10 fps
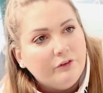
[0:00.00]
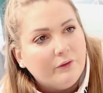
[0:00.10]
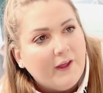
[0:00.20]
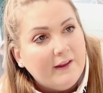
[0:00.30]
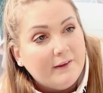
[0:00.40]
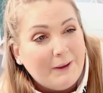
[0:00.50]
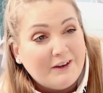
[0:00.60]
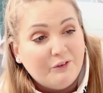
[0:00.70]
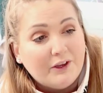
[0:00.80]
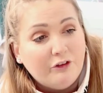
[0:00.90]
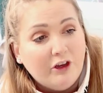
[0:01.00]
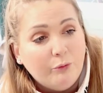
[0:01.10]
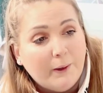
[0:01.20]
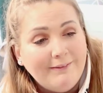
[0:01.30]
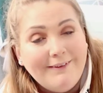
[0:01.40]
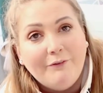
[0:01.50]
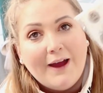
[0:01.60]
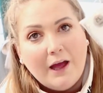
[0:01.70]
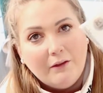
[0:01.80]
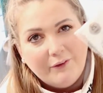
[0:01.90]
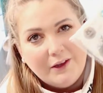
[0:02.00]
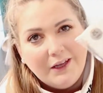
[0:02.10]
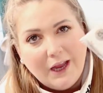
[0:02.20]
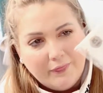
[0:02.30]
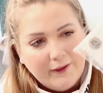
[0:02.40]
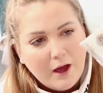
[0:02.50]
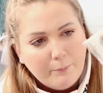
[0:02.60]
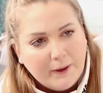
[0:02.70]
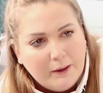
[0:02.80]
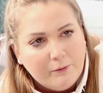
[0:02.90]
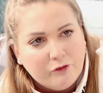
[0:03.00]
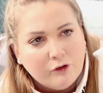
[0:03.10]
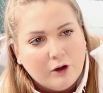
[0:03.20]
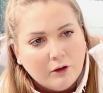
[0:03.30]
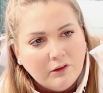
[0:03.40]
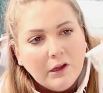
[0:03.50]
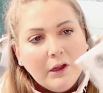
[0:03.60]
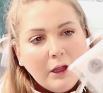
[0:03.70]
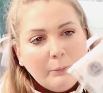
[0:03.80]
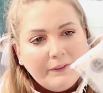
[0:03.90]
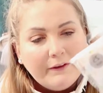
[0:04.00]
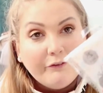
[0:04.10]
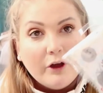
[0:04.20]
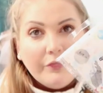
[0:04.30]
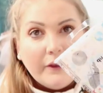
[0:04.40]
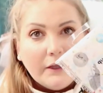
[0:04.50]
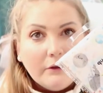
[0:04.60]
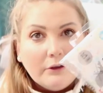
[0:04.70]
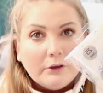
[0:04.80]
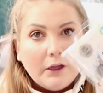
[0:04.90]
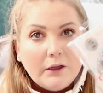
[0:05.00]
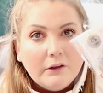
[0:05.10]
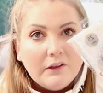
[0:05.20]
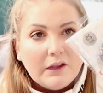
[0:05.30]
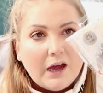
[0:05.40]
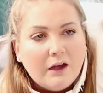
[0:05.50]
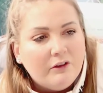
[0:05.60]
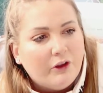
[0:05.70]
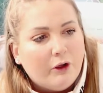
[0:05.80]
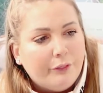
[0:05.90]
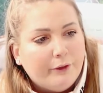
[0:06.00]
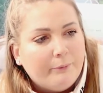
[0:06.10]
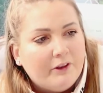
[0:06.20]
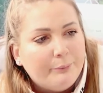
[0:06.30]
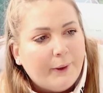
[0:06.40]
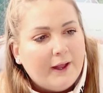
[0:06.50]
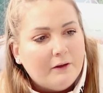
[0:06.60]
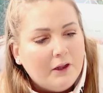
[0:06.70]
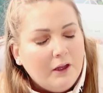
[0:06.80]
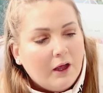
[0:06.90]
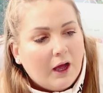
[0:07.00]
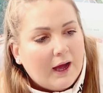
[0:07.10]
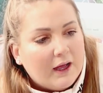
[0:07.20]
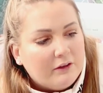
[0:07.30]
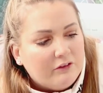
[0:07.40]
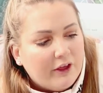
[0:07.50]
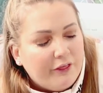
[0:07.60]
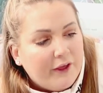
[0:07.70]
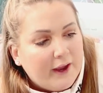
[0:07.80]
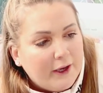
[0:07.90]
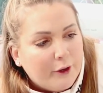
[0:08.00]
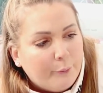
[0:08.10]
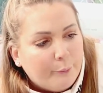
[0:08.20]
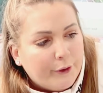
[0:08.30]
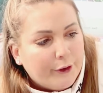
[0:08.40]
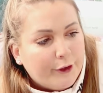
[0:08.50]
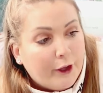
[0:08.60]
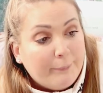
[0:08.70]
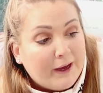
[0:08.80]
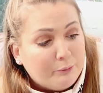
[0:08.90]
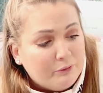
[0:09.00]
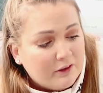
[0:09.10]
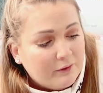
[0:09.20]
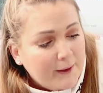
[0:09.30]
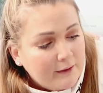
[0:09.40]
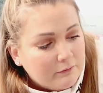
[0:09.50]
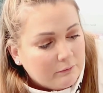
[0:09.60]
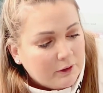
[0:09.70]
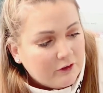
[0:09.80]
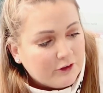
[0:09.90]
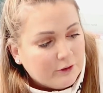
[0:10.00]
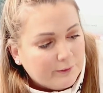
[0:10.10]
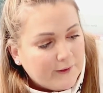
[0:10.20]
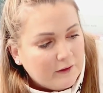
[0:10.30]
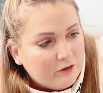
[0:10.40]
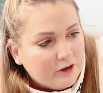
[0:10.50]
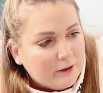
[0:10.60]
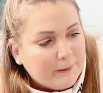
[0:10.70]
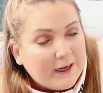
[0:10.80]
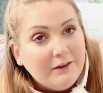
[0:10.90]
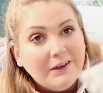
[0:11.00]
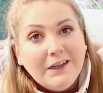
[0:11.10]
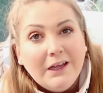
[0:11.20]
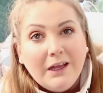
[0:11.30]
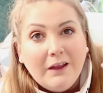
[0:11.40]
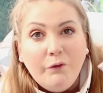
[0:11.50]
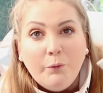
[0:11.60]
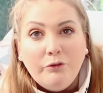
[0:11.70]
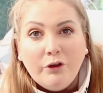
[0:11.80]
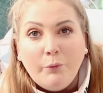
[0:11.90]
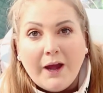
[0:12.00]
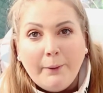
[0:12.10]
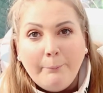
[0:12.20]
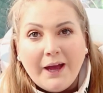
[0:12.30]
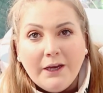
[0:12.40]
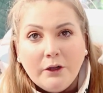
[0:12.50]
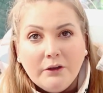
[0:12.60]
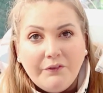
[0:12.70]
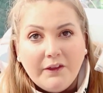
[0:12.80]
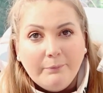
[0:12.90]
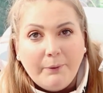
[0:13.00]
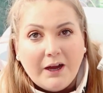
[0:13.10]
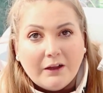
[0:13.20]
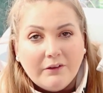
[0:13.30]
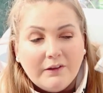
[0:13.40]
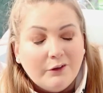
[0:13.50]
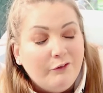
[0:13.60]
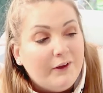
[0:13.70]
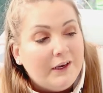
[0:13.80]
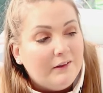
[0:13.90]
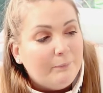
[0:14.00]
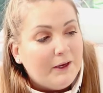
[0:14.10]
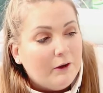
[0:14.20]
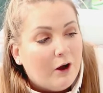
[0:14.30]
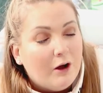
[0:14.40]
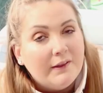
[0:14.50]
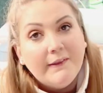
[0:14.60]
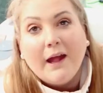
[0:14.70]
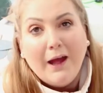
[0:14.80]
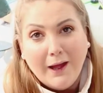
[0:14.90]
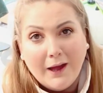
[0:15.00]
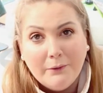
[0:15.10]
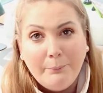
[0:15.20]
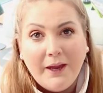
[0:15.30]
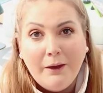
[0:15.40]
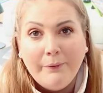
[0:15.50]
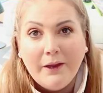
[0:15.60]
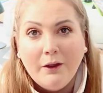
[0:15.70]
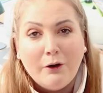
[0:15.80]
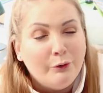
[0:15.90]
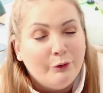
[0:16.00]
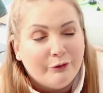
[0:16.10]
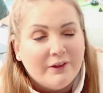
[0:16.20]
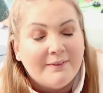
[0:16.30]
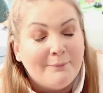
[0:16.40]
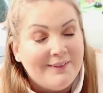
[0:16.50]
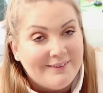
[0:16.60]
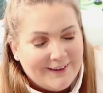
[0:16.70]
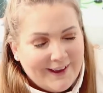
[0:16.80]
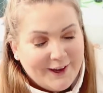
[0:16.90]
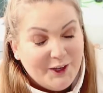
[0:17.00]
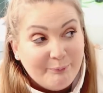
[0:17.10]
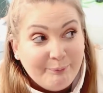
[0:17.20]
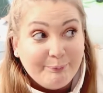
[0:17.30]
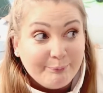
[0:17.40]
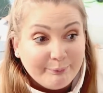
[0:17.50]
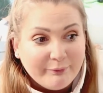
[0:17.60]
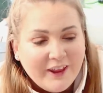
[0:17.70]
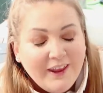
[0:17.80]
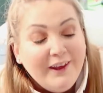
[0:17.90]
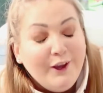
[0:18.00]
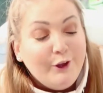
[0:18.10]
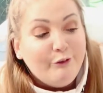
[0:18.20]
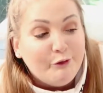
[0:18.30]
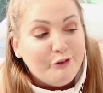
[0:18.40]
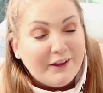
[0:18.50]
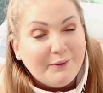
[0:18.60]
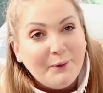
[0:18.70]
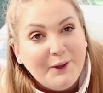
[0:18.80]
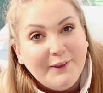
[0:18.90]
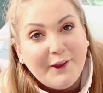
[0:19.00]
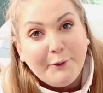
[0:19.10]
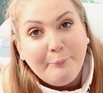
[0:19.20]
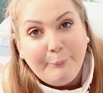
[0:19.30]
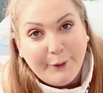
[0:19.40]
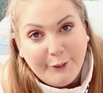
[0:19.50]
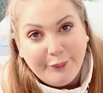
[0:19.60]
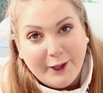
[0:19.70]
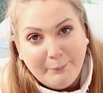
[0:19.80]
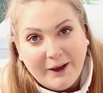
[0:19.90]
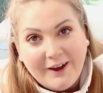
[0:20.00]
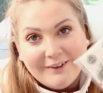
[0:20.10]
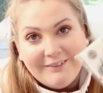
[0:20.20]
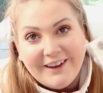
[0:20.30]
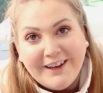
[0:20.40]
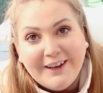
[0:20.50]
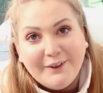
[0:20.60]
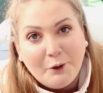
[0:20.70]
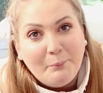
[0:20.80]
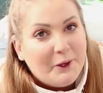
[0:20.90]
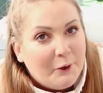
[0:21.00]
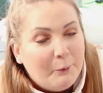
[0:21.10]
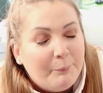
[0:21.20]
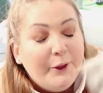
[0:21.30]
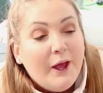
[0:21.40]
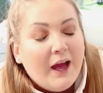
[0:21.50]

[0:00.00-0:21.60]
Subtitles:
So that is a package, actually 25, and yeah, they are paper straws, but they've got the little stars on them as well. And they were a pound as well, which I don't think is too bad. If you're wondering why I'm buying all of this party stuff, it's because I had a baby on Christmas Day. So Jasmine's birthday party is coming up.